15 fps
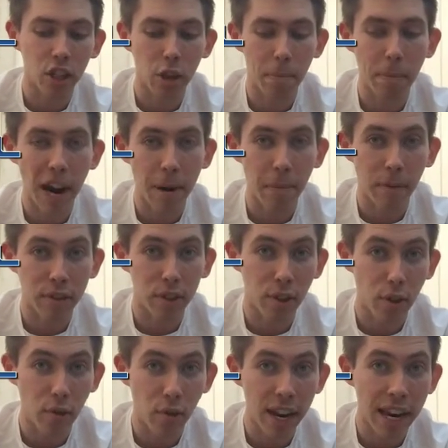Super Mario Bros.
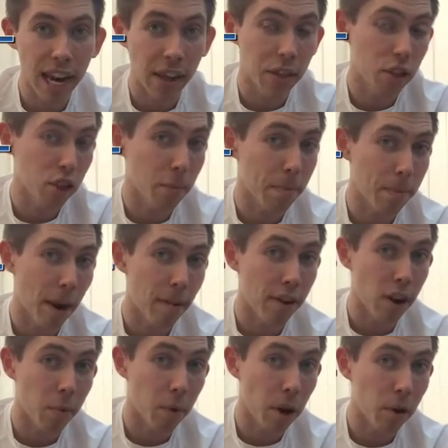3 and the Super
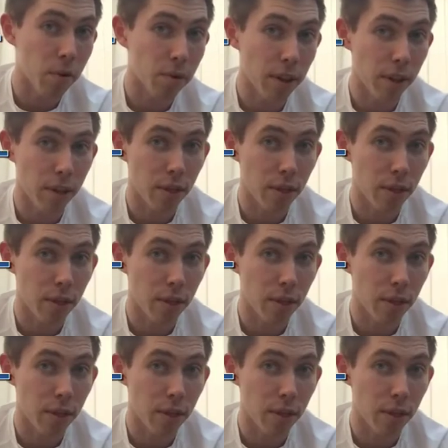Mario World